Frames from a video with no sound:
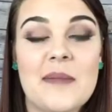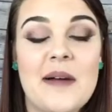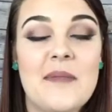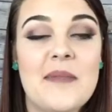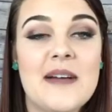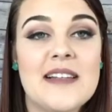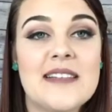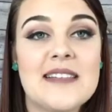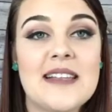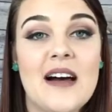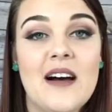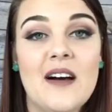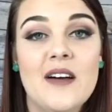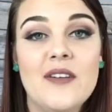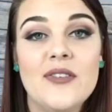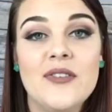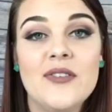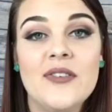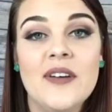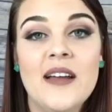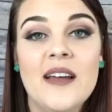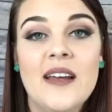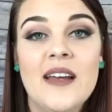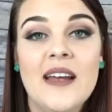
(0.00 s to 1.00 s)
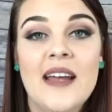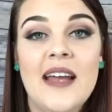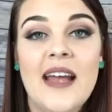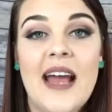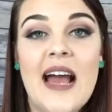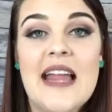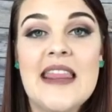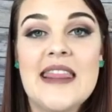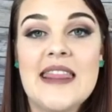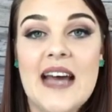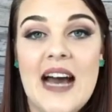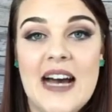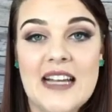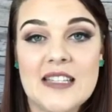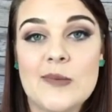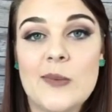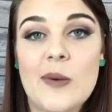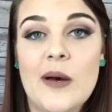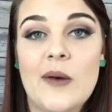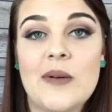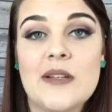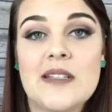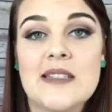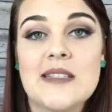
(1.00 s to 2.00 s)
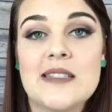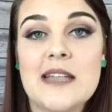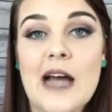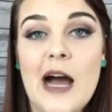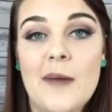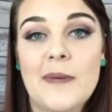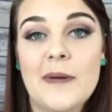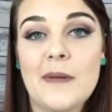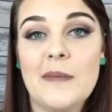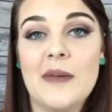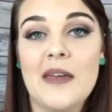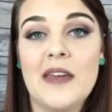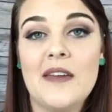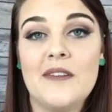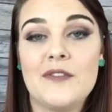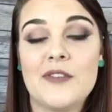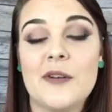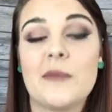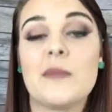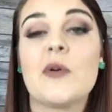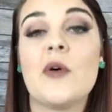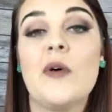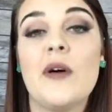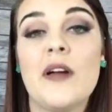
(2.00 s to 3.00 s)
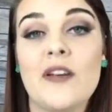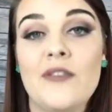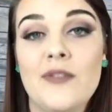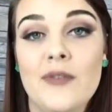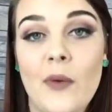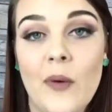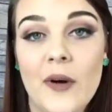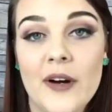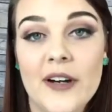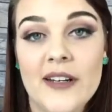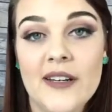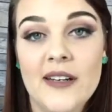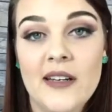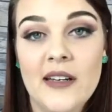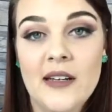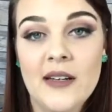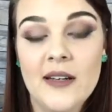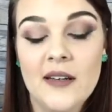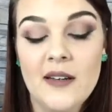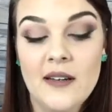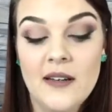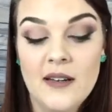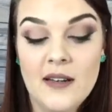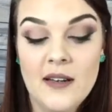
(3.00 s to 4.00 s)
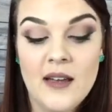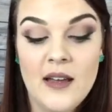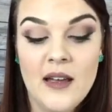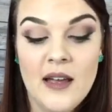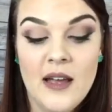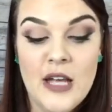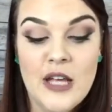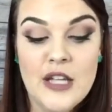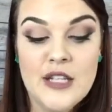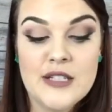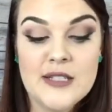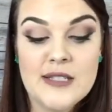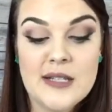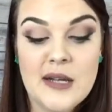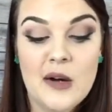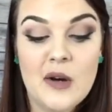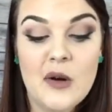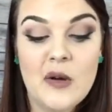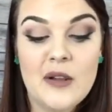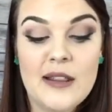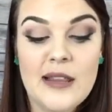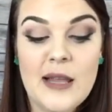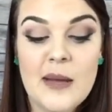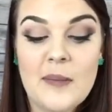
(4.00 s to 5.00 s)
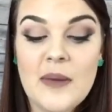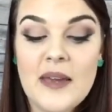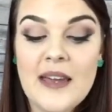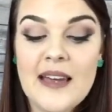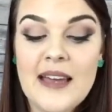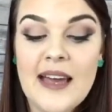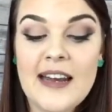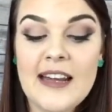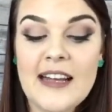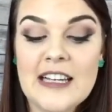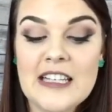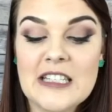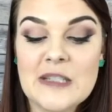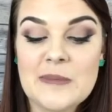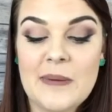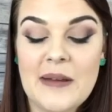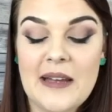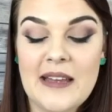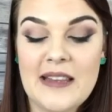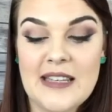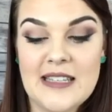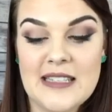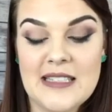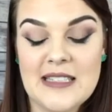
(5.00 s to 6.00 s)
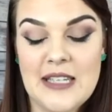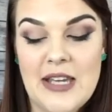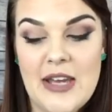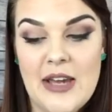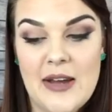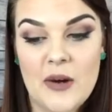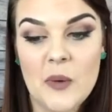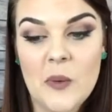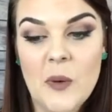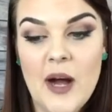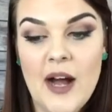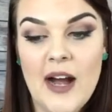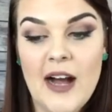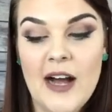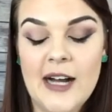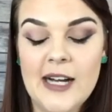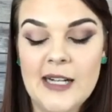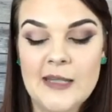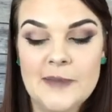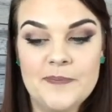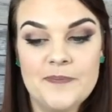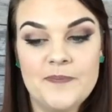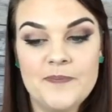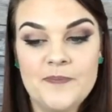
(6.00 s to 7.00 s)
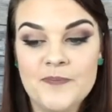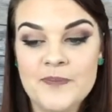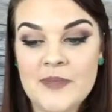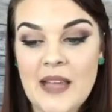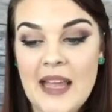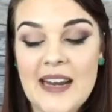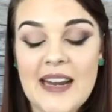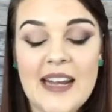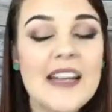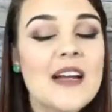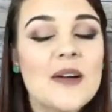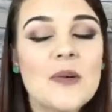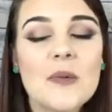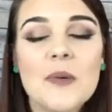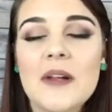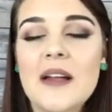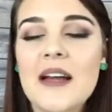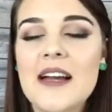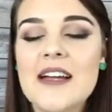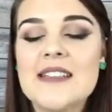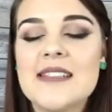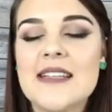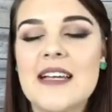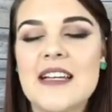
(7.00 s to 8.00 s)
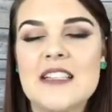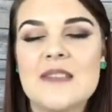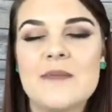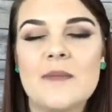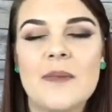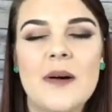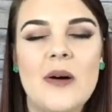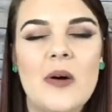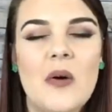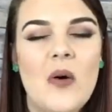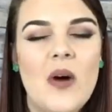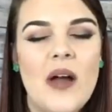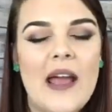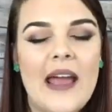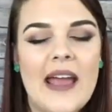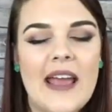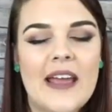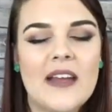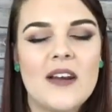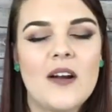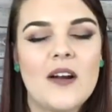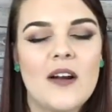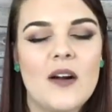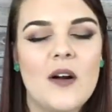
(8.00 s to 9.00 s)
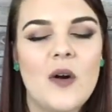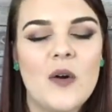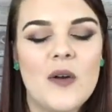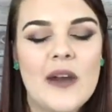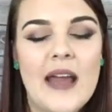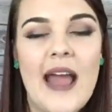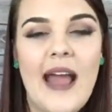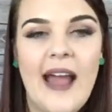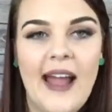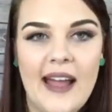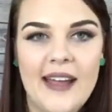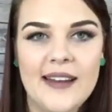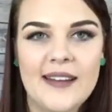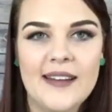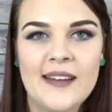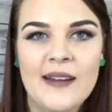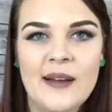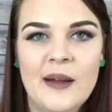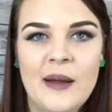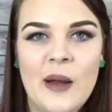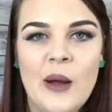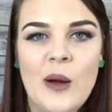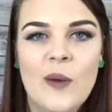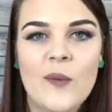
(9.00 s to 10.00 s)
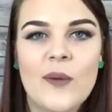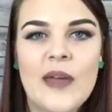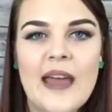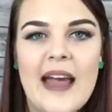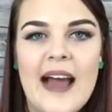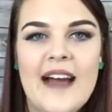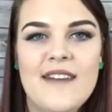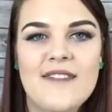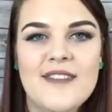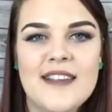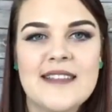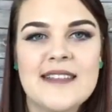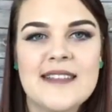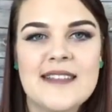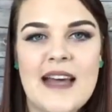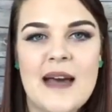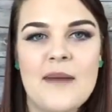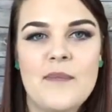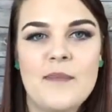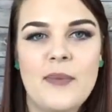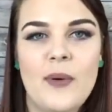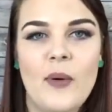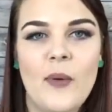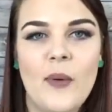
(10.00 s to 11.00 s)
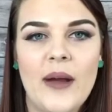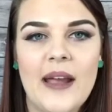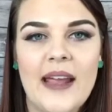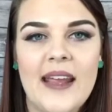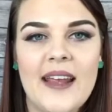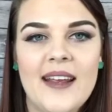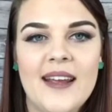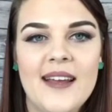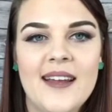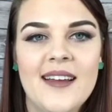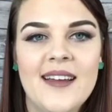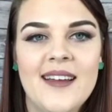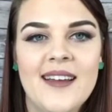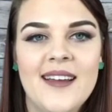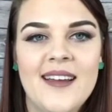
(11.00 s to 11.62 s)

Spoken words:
about myself, and that's what was stopping me from going forward. So let me kind of explain this to you. And I didn't realize this, but in our own head, we have this set point